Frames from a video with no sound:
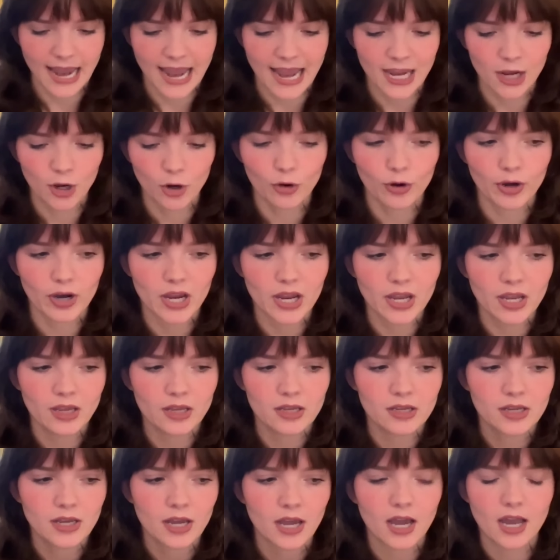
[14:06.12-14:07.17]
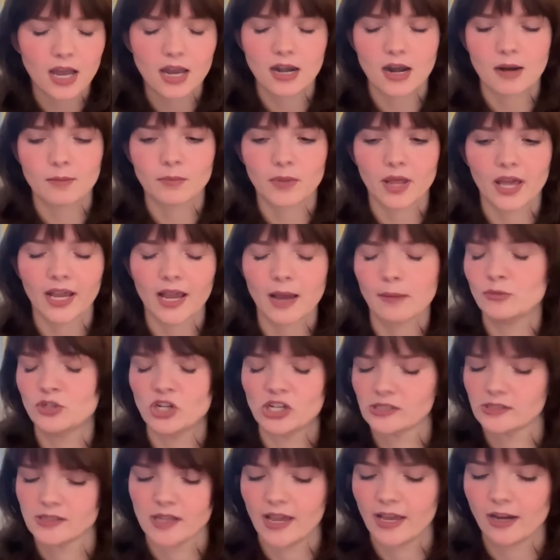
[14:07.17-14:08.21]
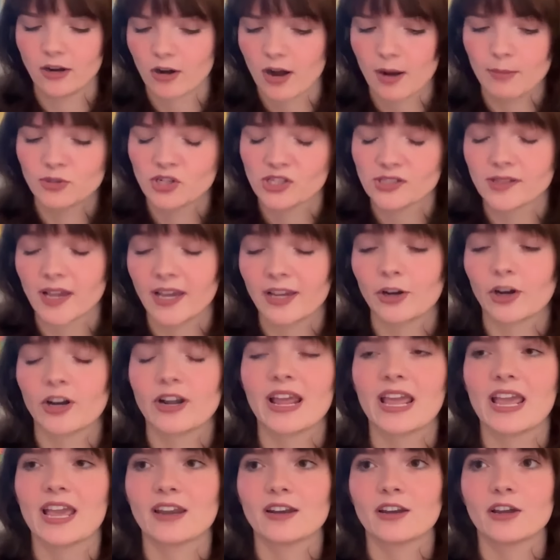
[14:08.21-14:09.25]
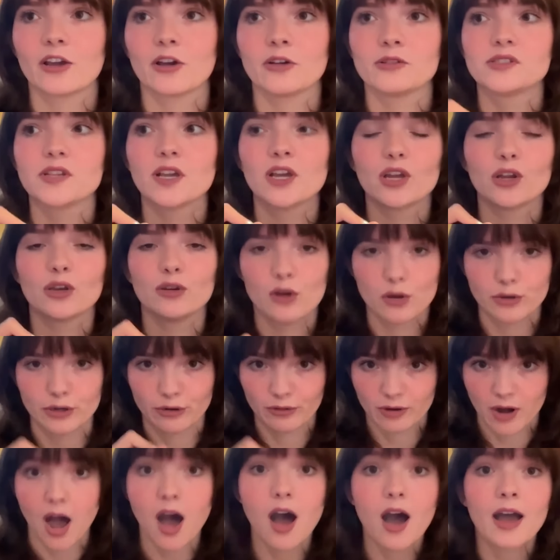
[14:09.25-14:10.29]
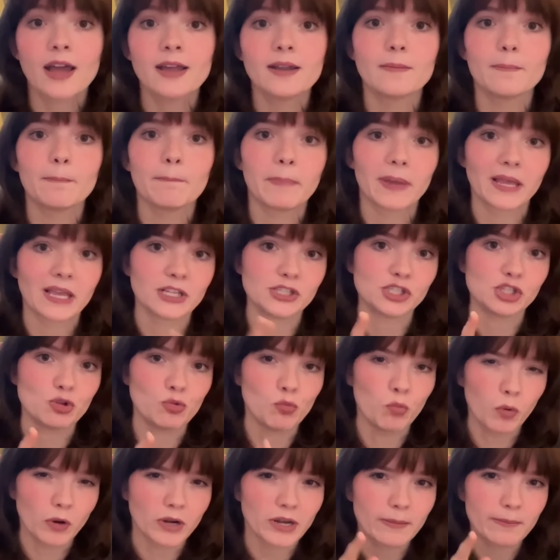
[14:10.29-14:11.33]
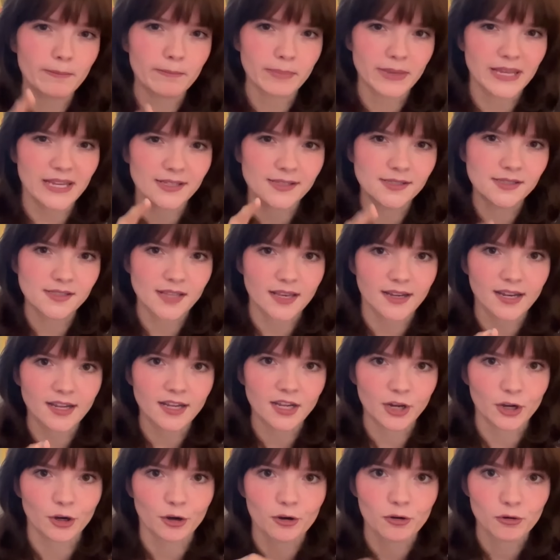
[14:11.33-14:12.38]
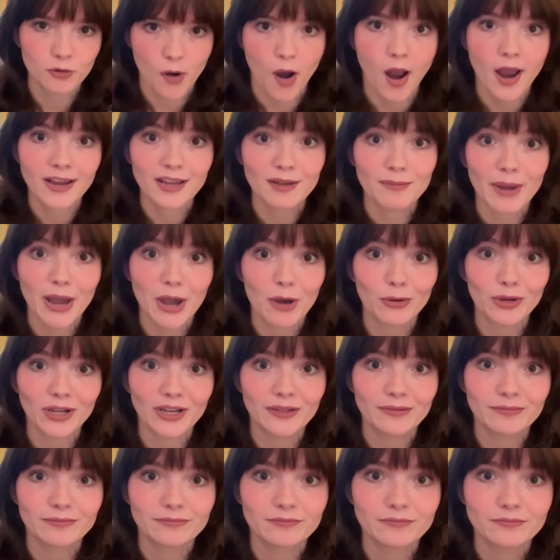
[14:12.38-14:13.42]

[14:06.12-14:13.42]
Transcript: angry and I'm like, I'm just like her, I'm just like her. And Hannah goes, No, you're not, because you wouldn't be sitting here crying about it.